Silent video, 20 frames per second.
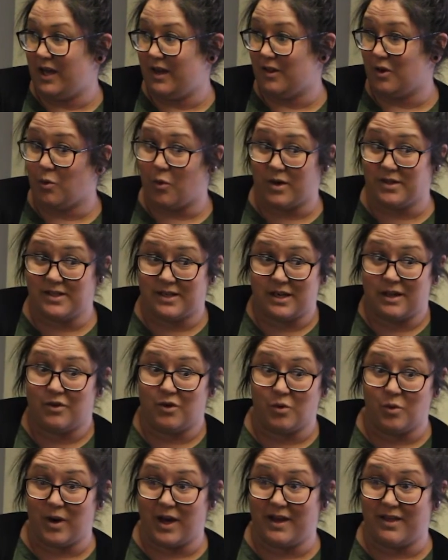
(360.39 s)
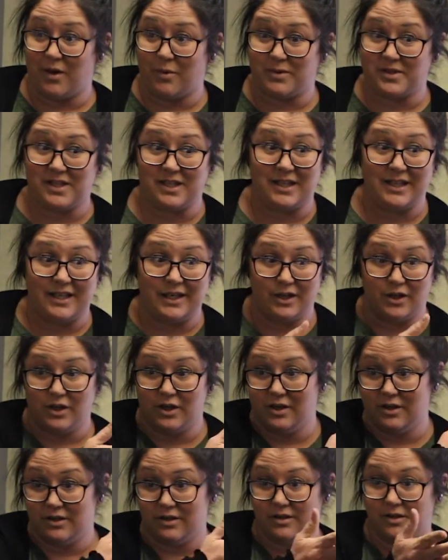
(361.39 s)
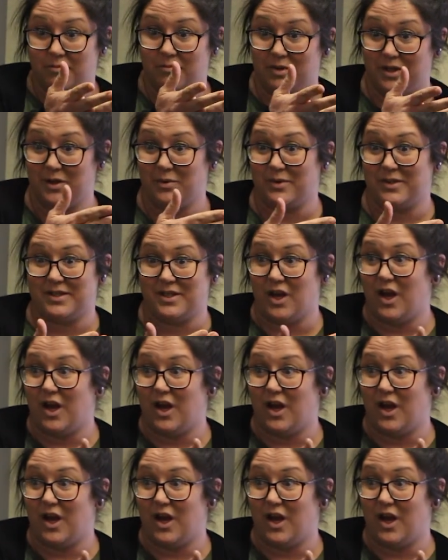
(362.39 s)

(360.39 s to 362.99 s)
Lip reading: And there was another way, that was clear, but it was